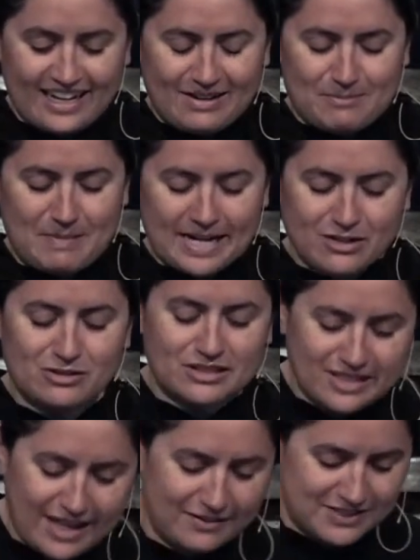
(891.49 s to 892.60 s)
Michael
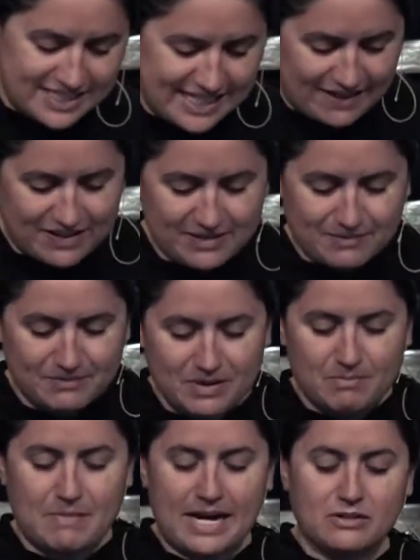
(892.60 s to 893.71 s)
loved David.
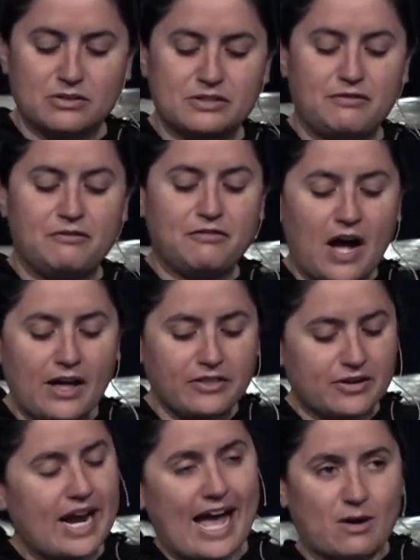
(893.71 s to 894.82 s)
Michael's father,
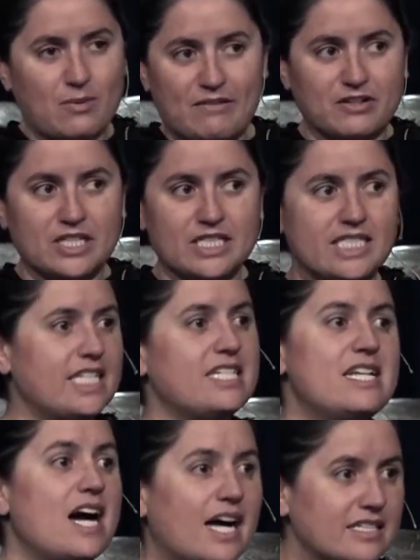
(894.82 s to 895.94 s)
however, did
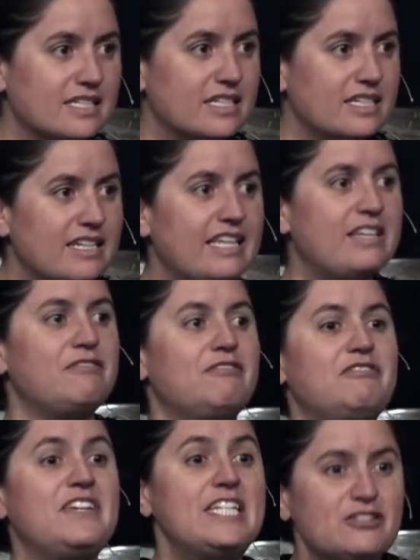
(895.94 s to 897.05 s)
not. He
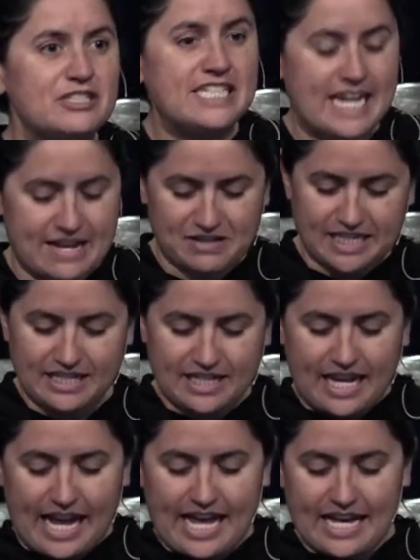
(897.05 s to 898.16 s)
feared David
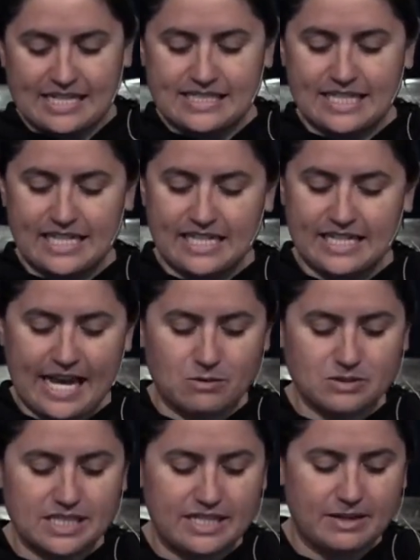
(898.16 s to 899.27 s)
and he
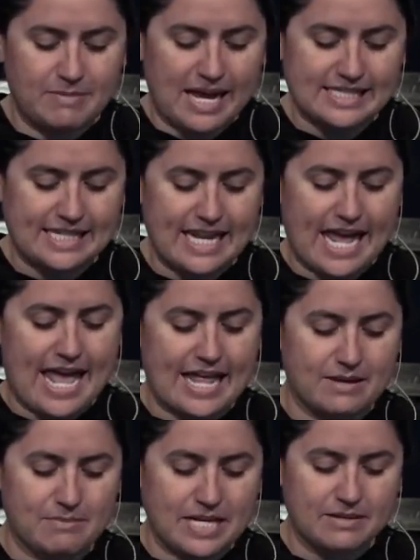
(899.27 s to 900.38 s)
counted him as an
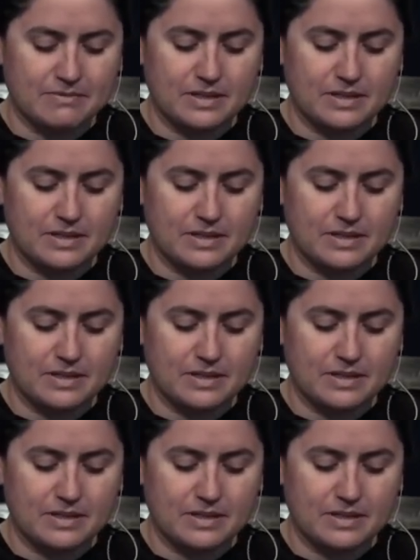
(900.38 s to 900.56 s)
enemy.